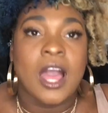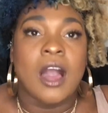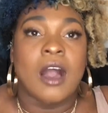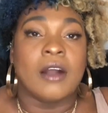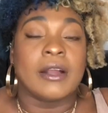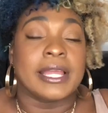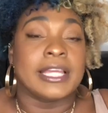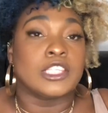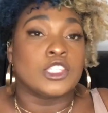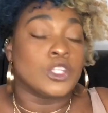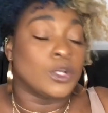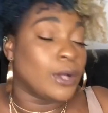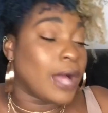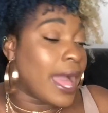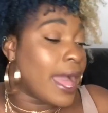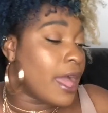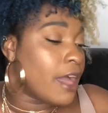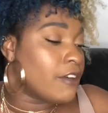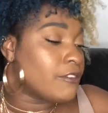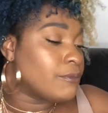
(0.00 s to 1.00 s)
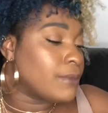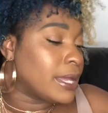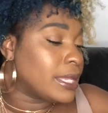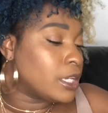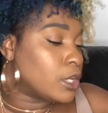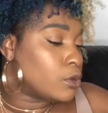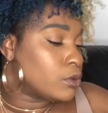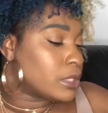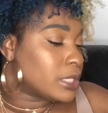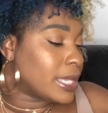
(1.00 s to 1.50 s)
Okay, so I have my
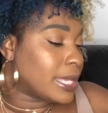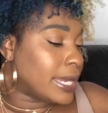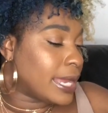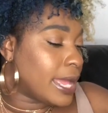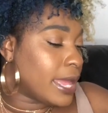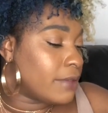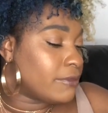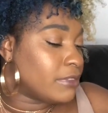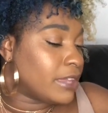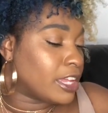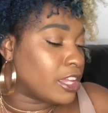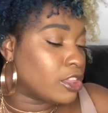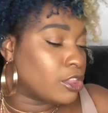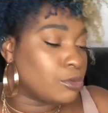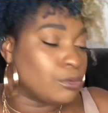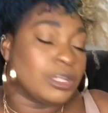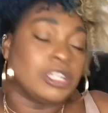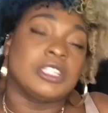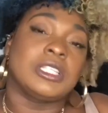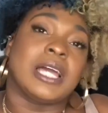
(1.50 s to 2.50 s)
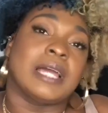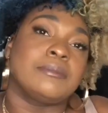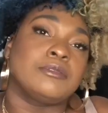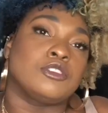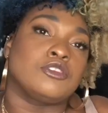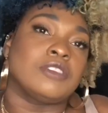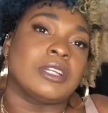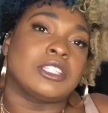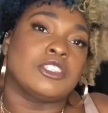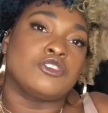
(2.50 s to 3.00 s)
notes and I have like three types
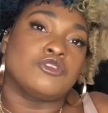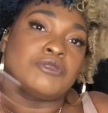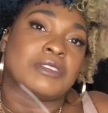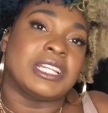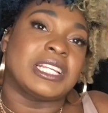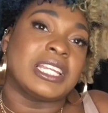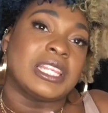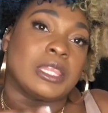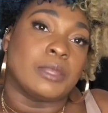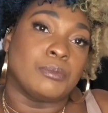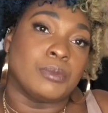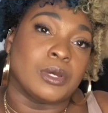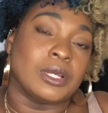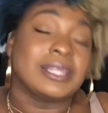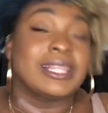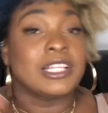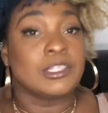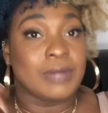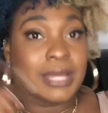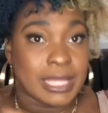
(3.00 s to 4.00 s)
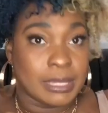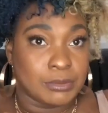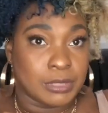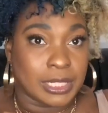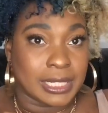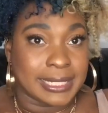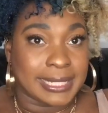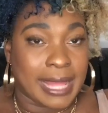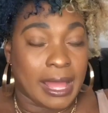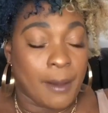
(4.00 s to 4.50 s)
of dresses written in the book. That's why I keep
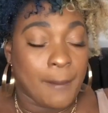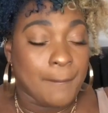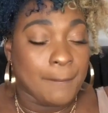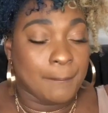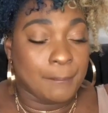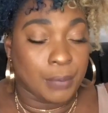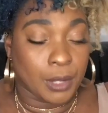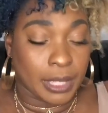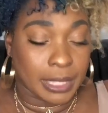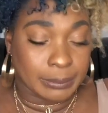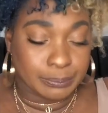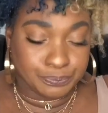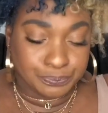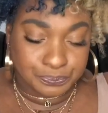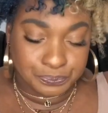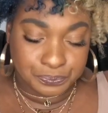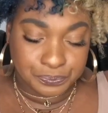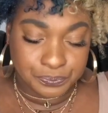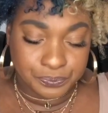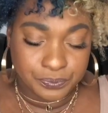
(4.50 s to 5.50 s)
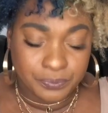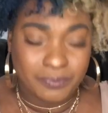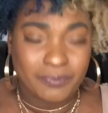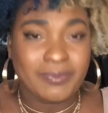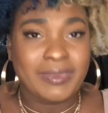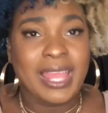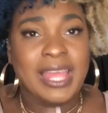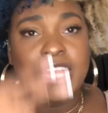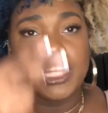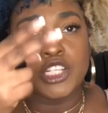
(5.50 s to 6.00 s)
looking down. But
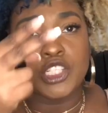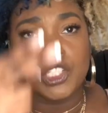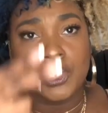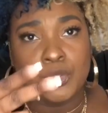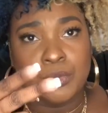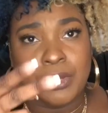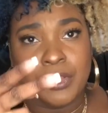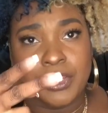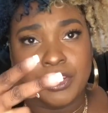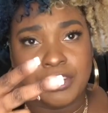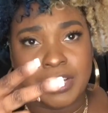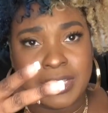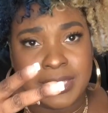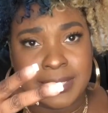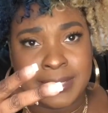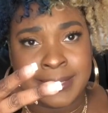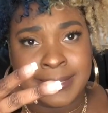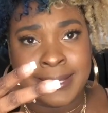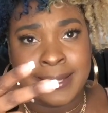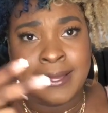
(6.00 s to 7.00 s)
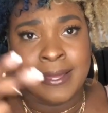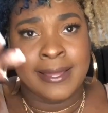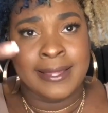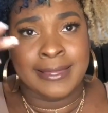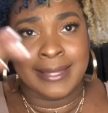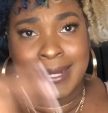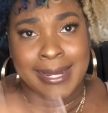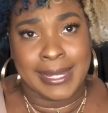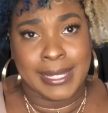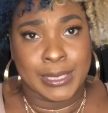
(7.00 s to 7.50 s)
there's two other dresses
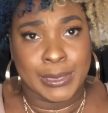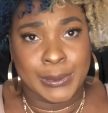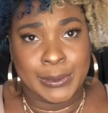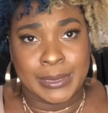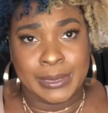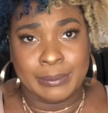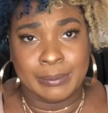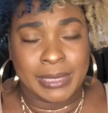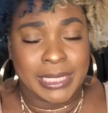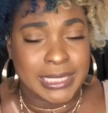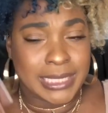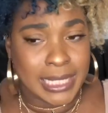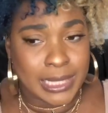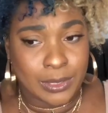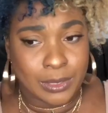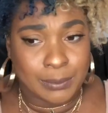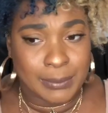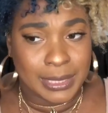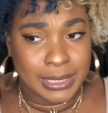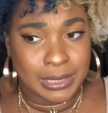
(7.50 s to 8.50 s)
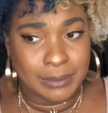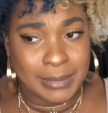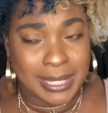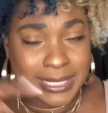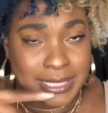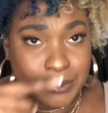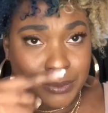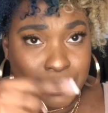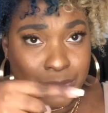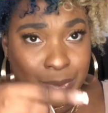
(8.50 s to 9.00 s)
that I included because I thought about them
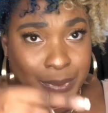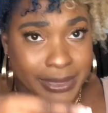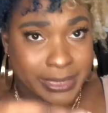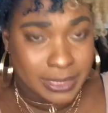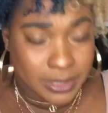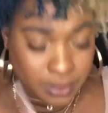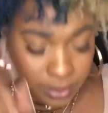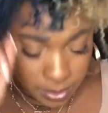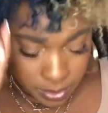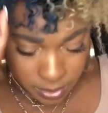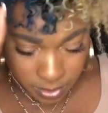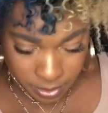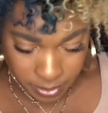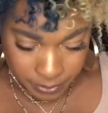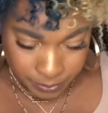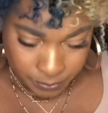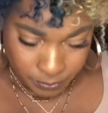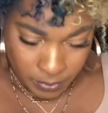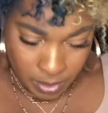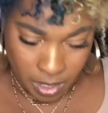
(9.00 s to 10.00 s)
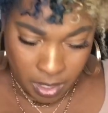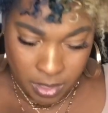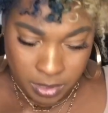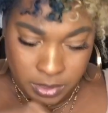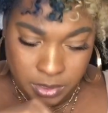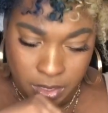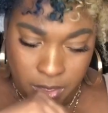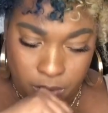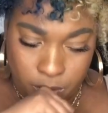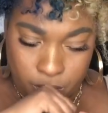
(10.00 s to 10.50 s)
as I was doing this.
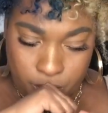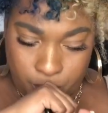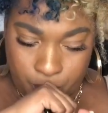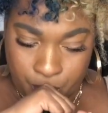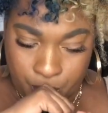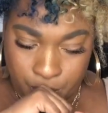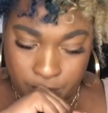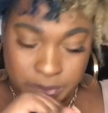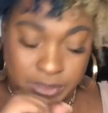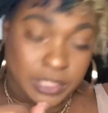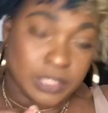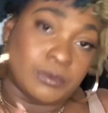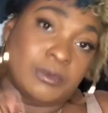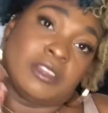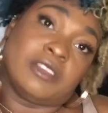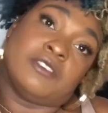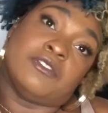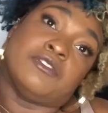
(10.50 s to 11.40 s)
So, excuse me.